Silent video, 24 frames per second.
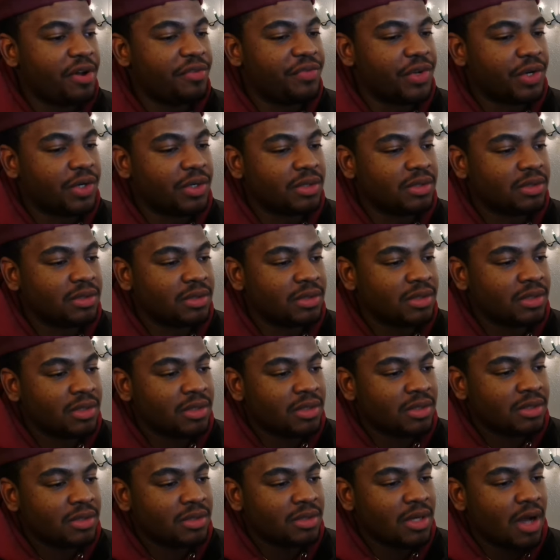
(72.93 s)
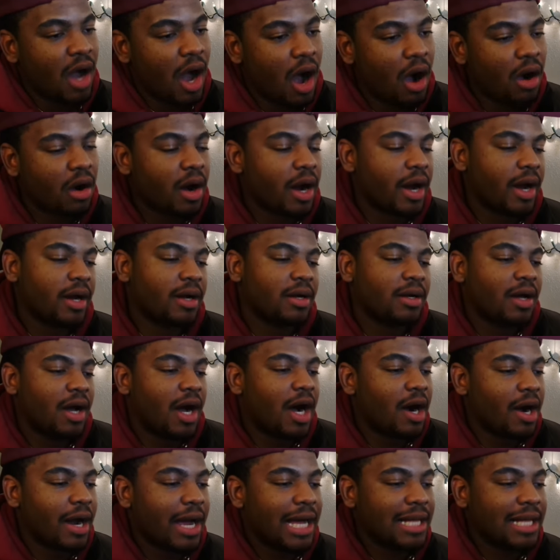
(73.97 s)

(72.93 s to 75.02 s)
preview. Oh, okay. Oh,